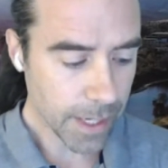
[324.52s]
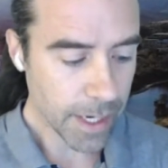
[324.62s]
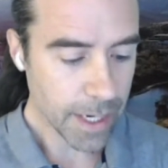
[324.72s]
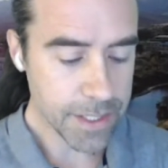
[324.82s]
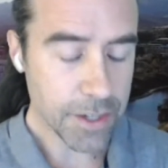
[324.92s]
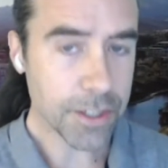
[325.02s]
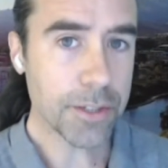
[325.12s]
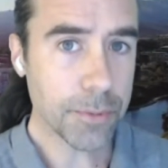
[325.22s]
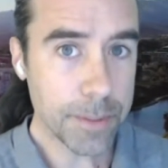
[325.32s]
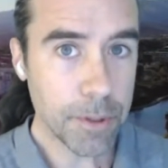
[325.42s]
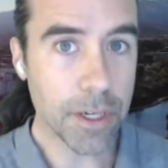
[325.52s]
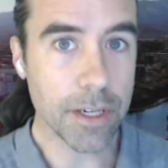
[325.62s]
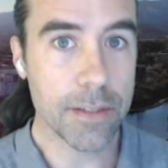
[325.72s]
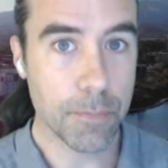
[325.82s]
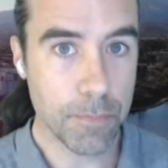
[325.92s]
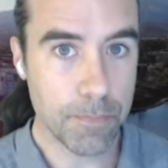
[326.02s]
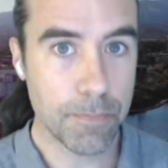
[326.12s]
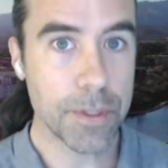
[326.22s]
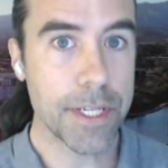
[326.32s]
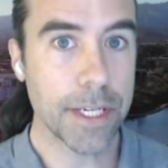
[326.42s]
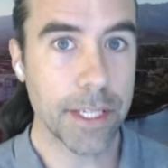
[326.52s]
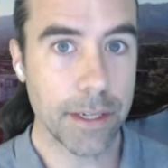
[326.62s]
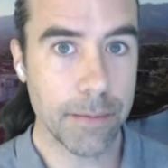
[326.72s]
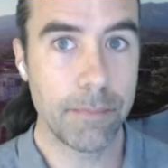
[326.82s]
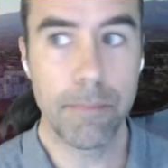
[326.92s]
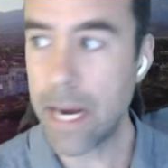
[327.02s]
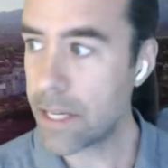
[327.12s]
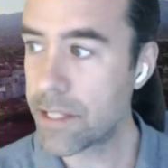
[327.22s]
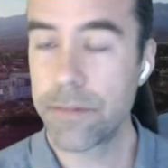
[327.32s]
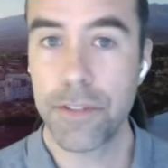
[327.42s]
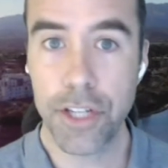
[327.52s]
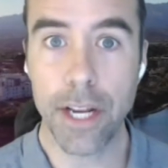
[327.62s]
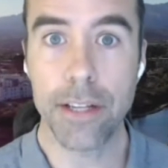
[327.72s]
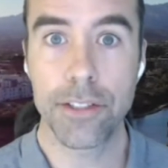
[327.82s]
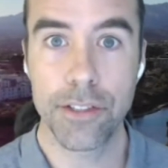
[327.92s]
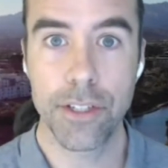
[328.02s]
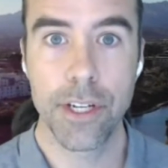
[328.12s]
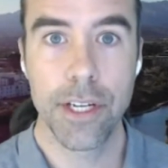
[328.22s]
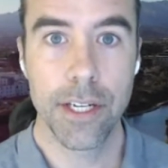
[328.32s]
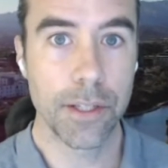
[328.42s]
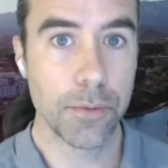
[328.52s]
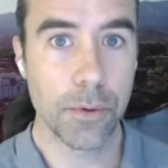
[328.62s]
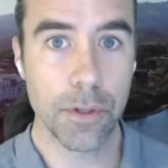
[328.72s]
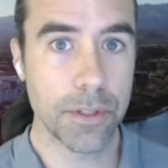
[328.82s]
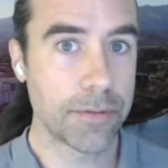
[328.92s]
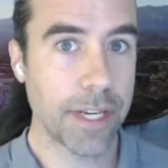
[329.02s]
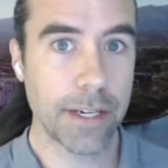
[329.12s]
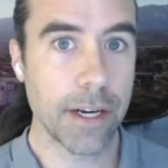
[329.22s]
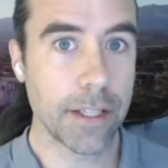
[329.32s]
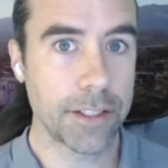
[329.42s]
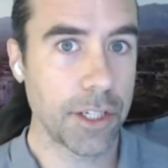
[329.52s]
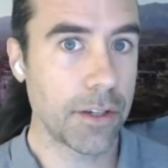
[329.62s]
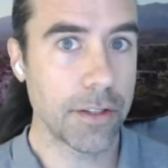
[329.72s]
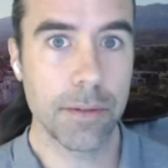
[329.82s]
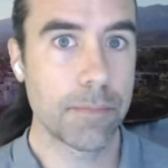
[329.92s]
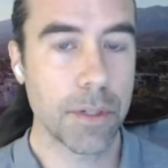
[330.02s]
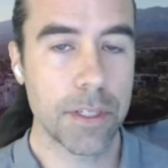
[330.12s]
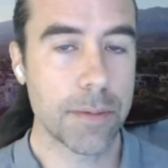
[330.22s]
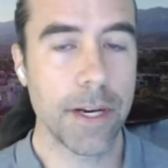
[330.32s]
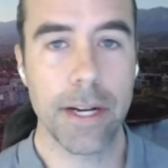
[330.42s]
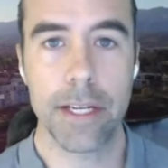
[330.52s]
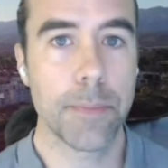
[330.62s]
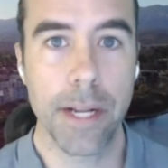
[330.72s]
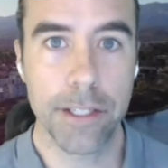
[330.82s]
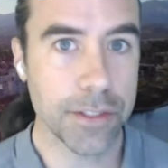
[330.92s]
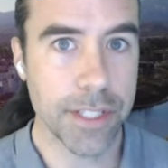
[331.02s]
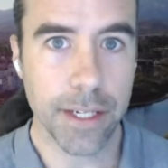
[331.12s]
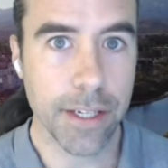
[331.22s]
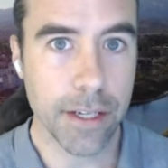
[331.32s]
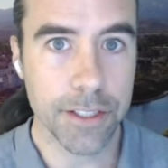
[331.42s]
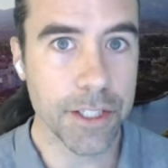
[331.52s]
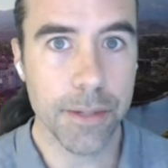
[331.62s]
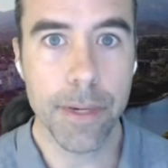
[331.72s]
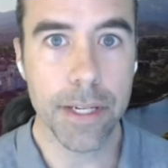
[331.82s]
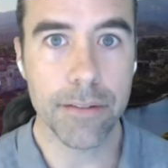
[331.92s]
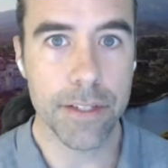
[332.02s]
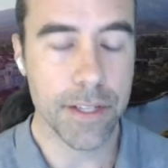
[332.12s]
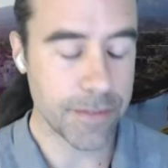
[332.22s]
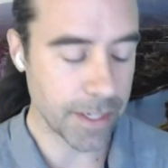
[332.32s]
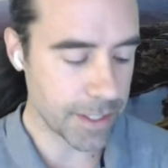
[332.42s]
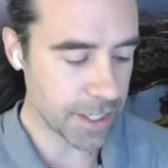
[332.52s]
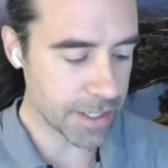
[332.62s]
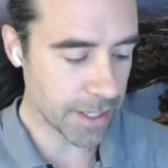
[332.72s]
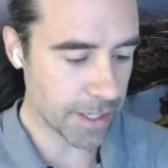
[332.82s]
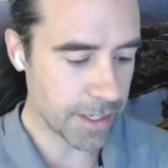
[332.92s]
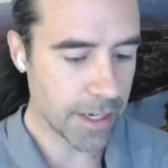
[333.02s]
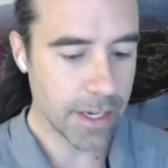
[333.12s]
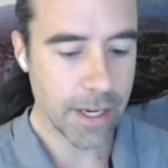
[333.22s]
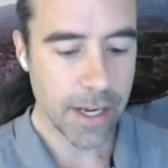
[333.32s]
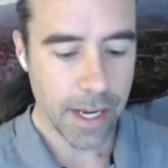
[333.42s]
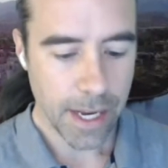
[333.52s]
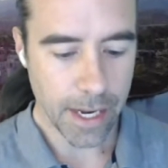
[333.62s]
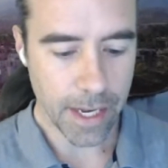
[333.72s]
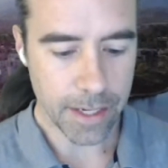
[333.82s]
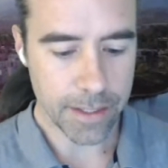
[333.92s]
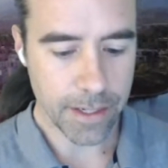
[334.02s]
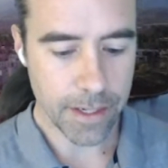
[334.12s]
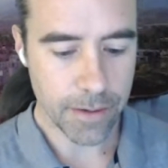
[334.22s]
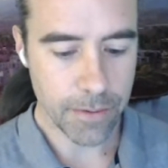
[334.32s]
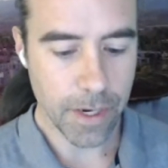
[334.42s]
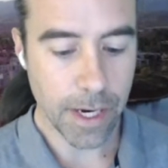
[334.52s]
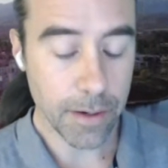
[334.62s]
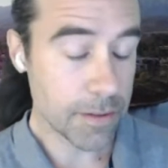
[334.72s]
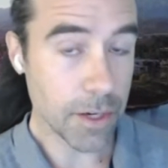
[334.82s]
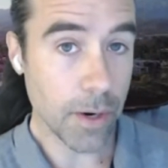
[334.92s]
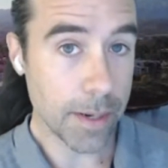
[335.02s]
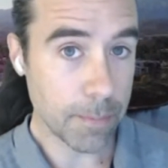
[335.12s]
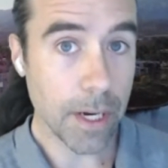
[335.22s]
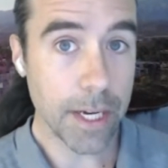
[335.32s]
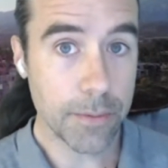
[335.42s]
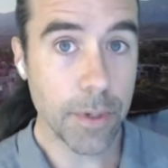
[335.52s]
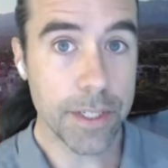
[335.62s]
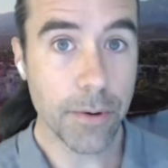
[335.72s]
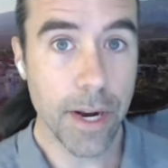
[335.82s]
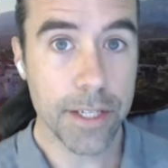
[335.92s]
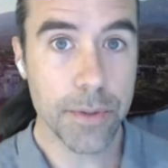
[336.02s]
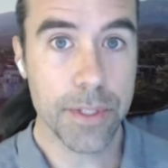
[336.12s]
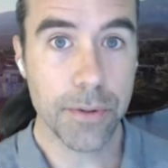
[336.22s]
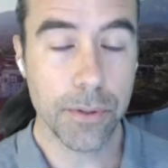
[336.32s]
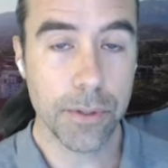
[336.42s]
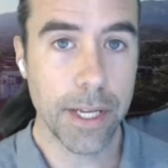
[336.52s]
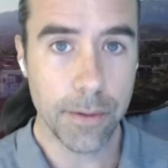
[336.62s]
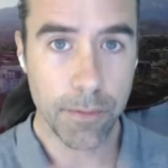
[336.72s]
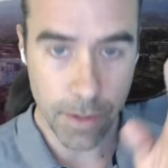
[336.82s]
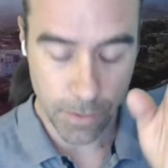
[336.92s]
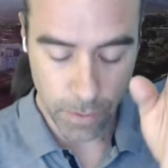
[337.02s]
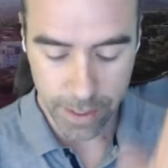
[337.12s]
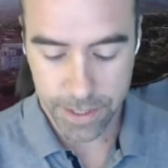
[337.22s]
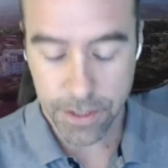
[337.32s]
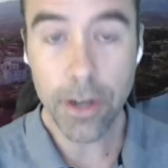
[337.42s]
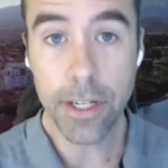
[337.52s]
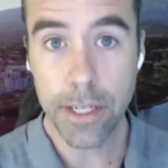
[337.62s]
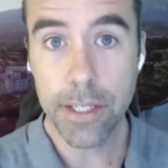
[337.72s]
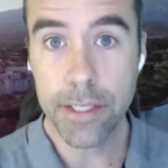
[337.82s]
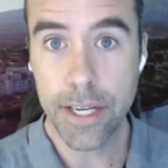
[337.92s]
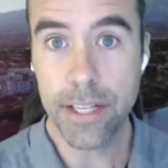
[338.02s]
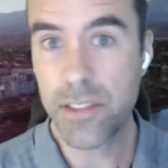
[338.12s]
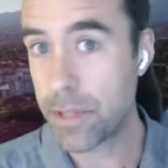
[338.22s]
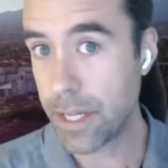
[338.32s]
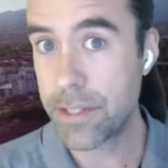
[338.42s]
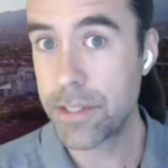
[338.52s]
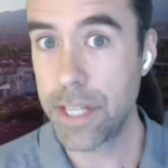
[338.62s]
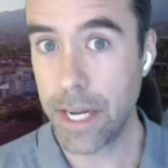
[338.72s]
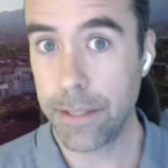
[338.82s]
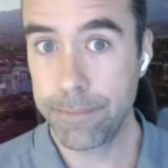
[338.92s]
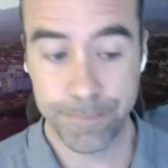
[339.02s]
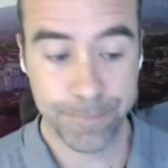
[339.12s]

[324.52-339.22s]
and started to read books predicting massive change in the world of technology, all the books about exponential technology that many of us have digested. And so I applied and went to graduate school. And when I started in, say, 2010,